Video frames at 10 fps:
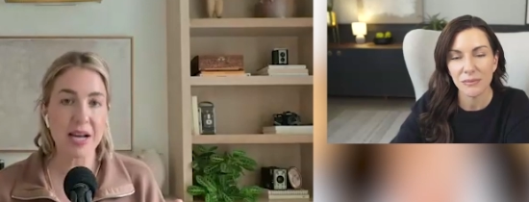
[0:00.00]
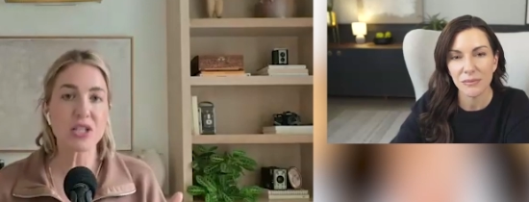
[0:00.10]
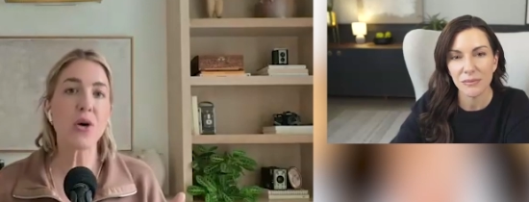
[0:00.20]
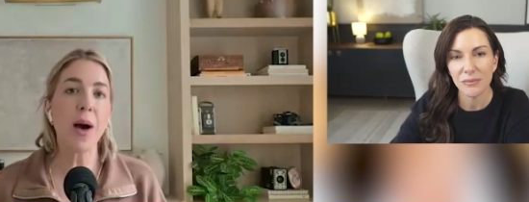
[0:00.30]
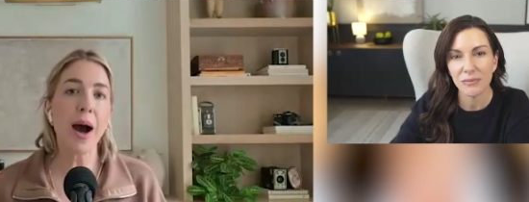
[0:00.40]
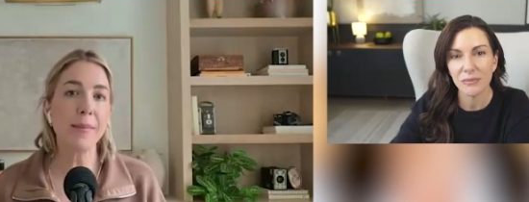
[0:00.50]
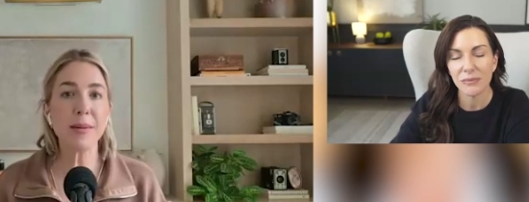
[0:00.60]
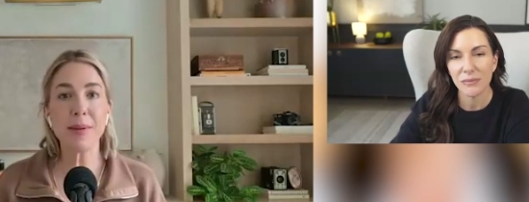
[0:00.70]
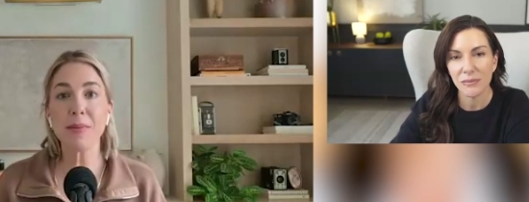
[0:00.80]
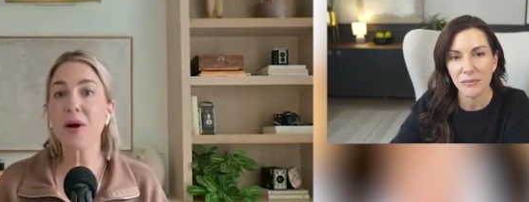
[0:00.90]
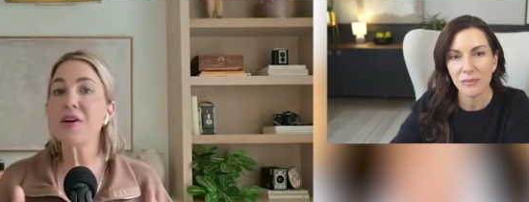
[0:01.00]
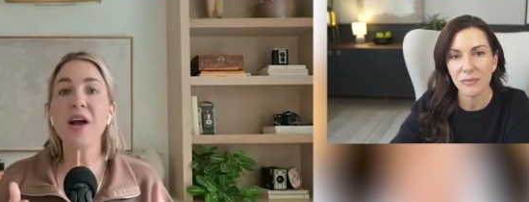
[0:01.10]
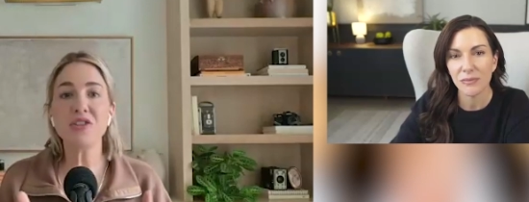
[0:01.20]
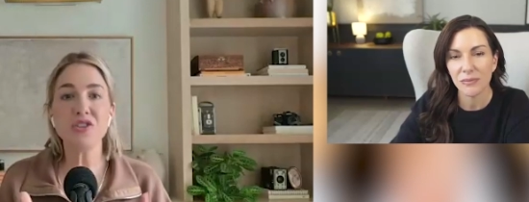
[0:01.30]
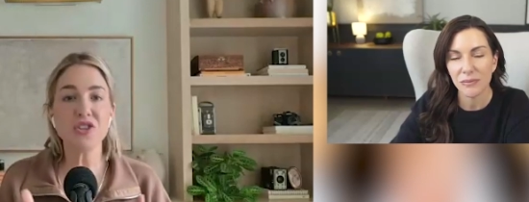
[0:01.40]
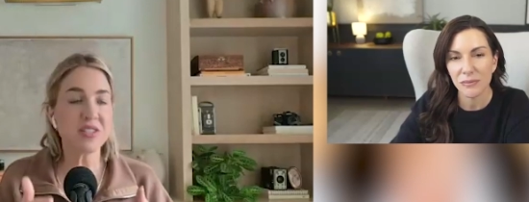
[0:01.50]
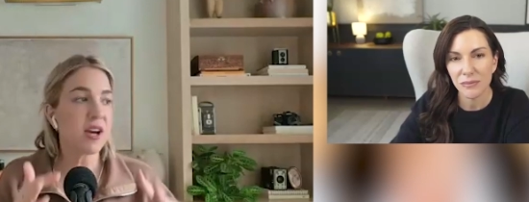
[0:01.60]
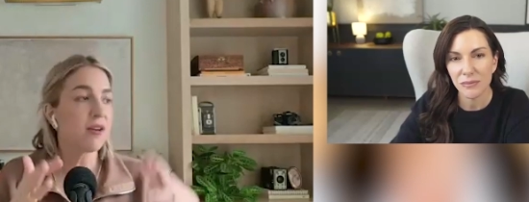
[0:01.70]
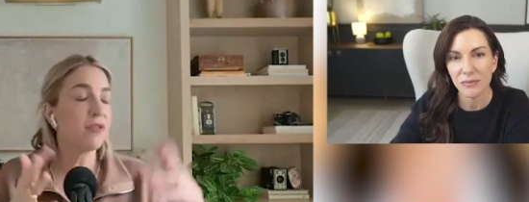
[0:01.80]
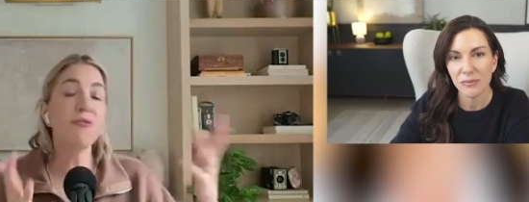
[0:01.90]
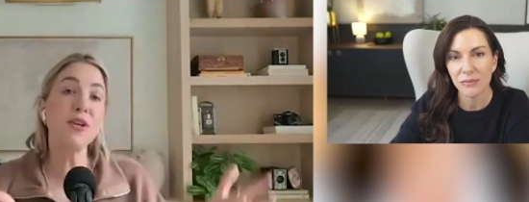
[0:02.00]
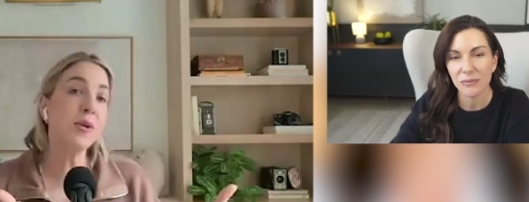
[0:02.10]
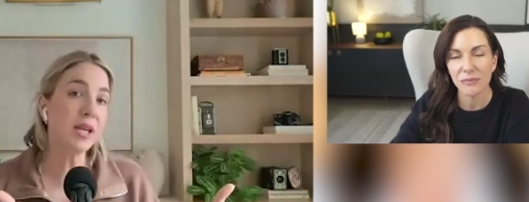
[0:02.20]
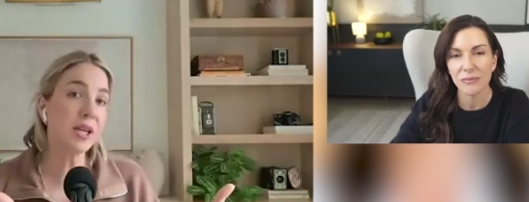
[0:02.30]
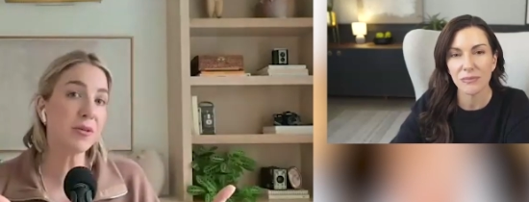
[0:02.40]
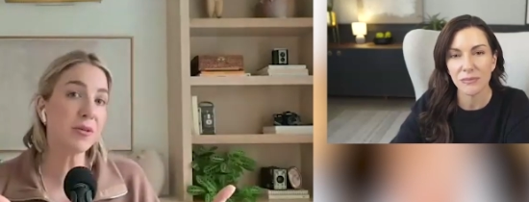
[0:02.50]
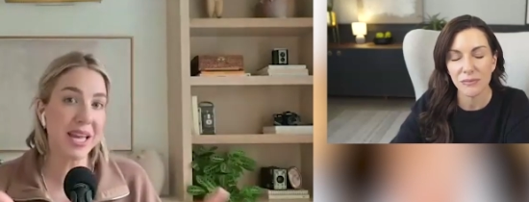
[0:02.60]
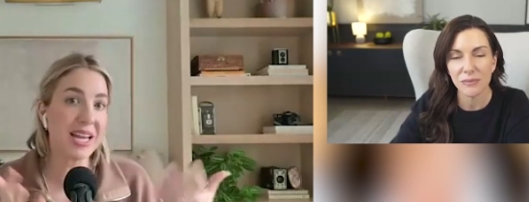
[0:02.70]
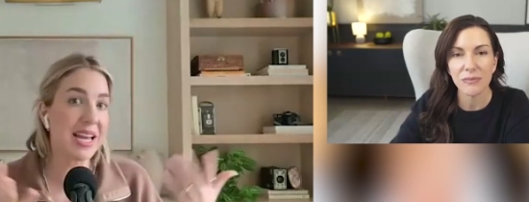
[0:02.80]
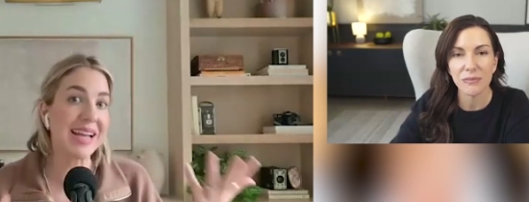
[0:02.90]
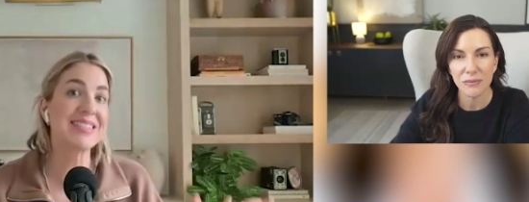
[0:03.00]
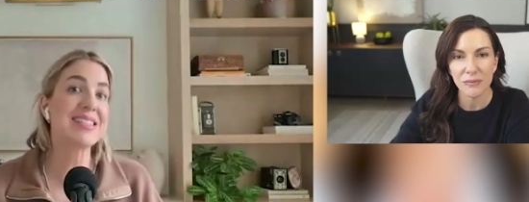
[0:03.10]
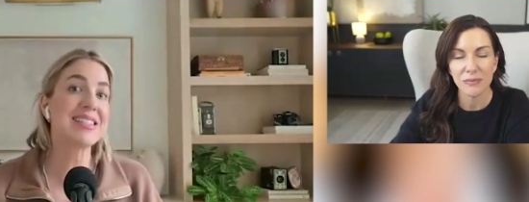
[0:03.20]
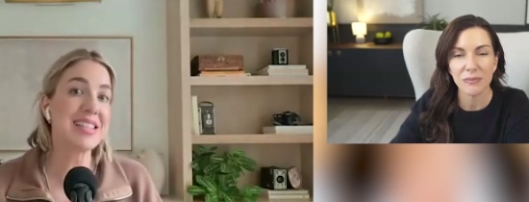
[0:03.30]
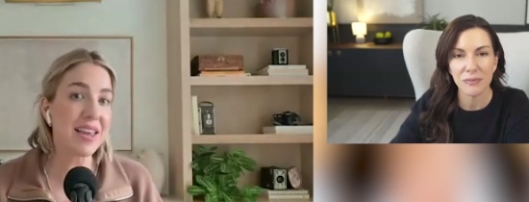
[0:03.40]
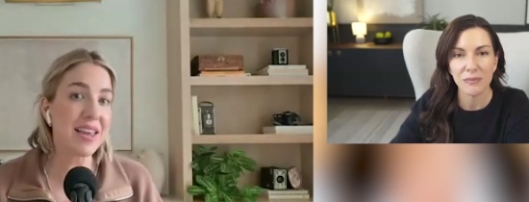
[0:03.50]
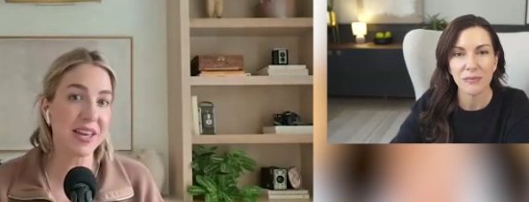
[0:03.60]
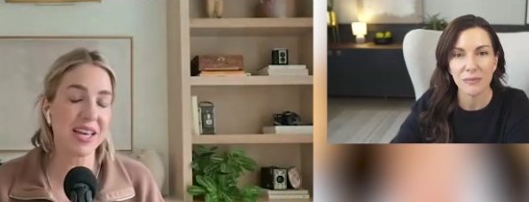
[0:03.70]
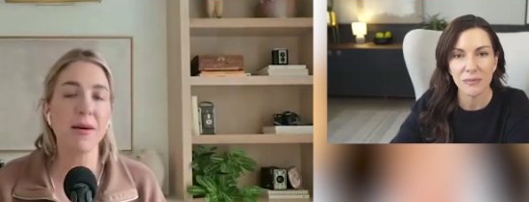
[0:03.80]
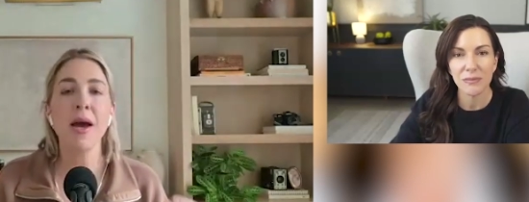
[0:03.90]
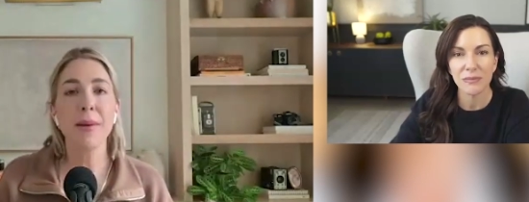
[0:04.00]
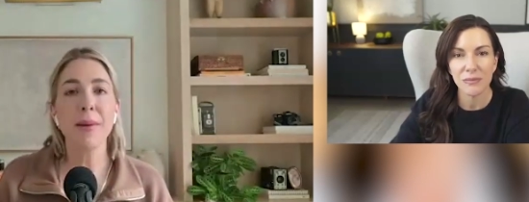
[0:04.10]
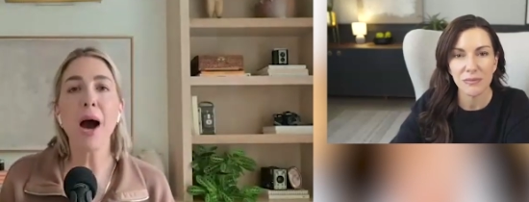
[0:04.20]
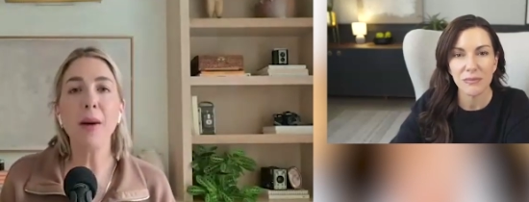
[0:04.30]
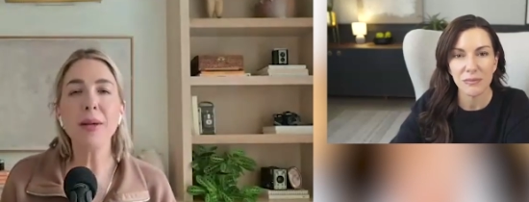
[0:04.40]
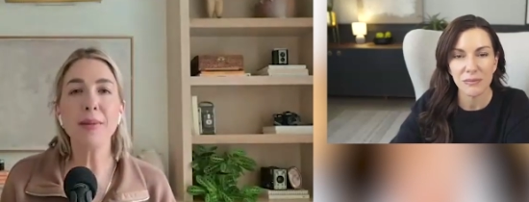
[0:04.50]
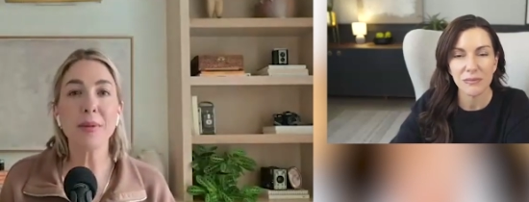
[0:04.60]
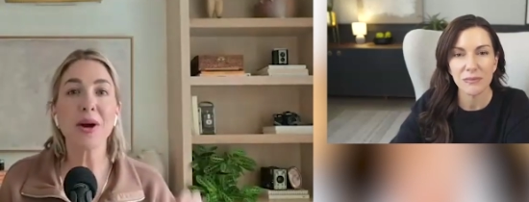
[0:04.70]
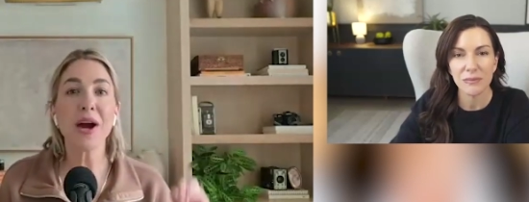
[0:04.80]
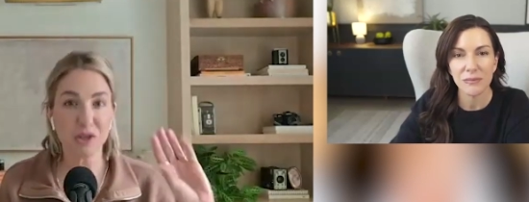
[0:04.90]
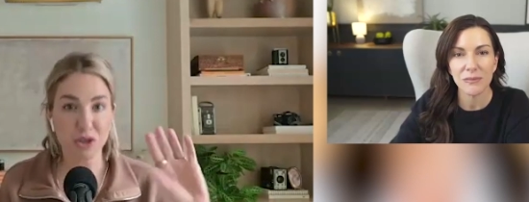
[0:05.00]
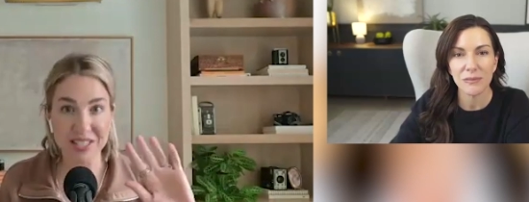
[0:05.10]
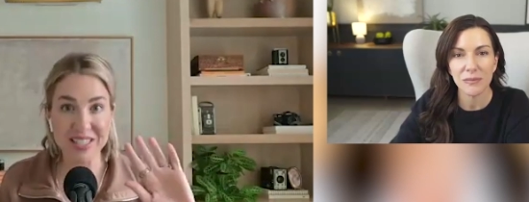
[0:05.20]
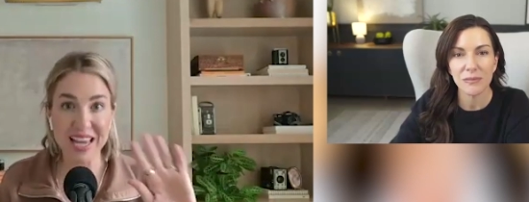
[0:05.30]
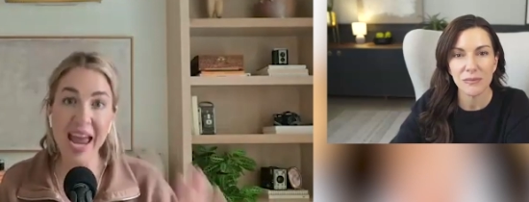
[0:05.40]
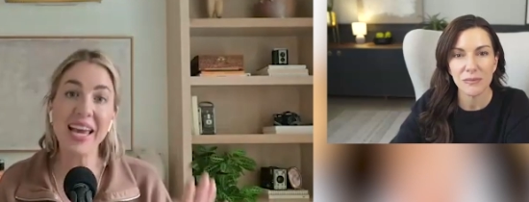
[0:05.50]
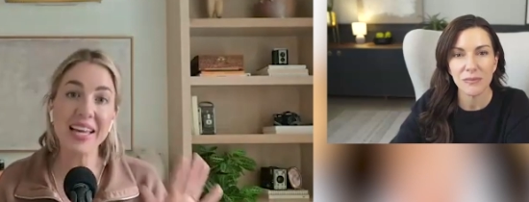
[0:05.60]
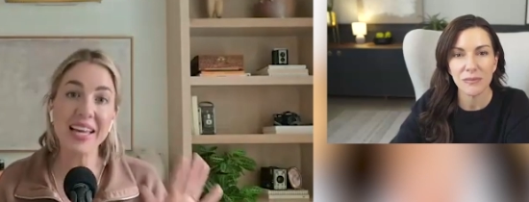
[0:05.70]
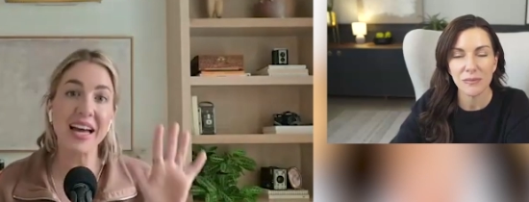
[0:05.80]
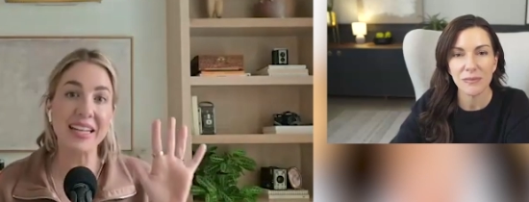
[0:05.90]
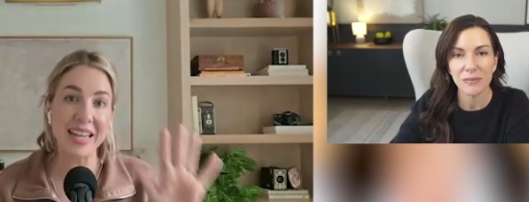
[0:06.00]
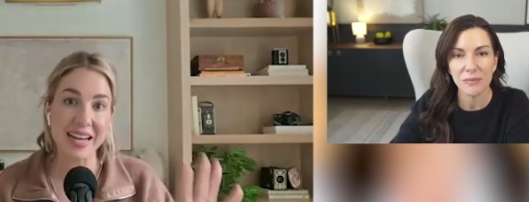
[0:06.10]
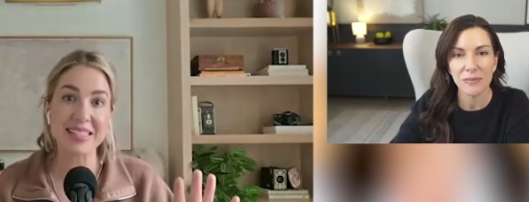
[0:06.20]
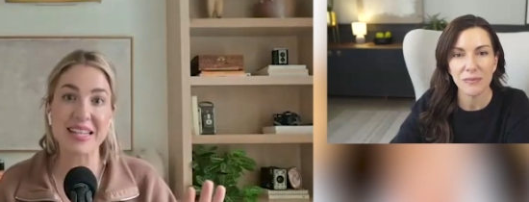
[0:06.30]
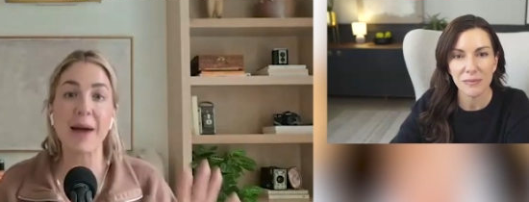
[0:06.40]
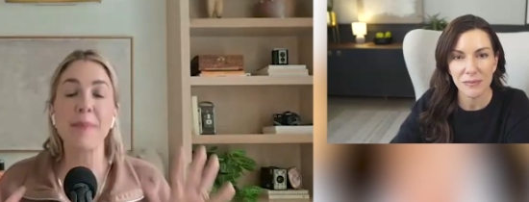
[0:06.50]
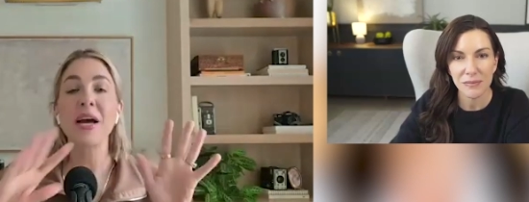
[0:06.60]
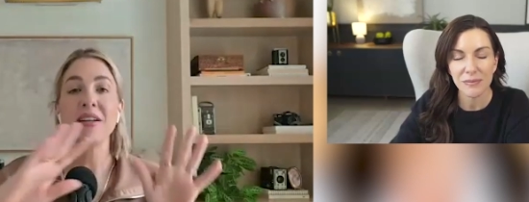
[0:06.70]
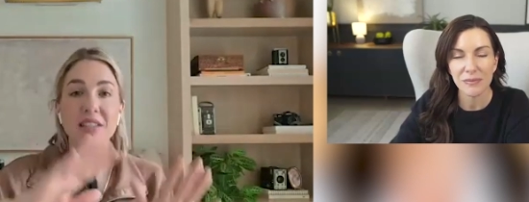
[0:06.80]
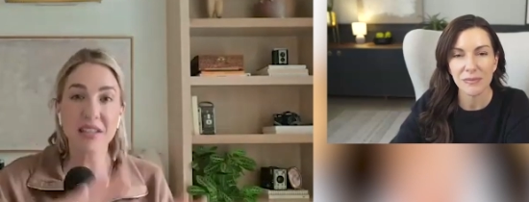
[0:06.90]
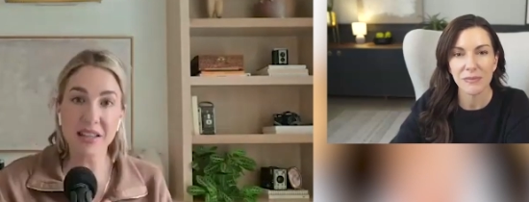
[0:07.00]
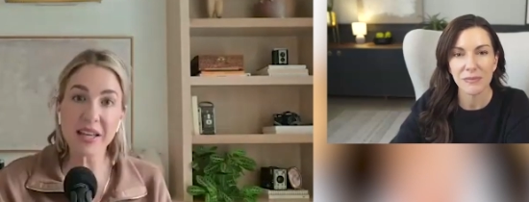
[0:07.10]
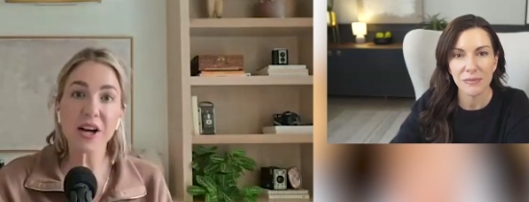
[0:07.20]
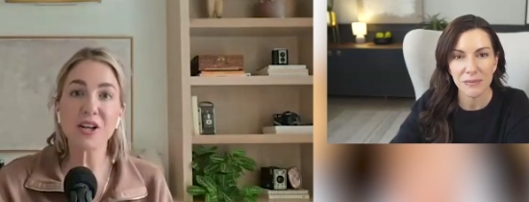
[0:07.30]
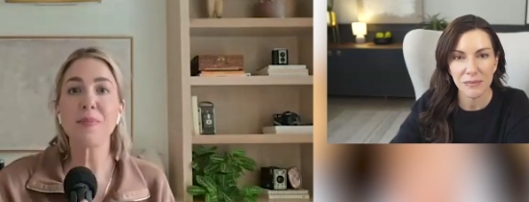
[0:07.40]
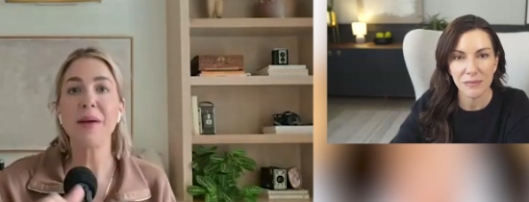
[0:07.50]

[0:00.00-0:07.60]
Speaker 1: So, how many people are not just viewing your pin and saving it, but how many people are actually taking that next step to click on your